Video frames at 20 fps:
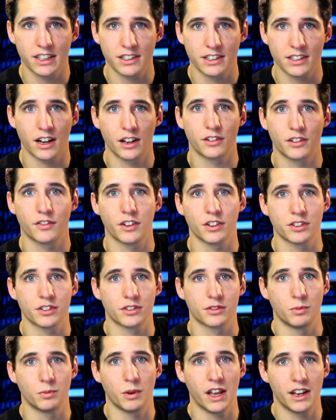sound
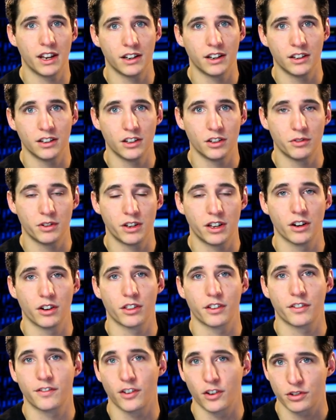versus when you hear
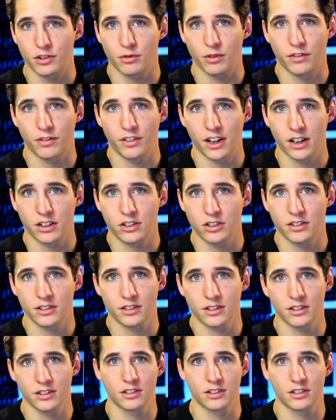the first reflections.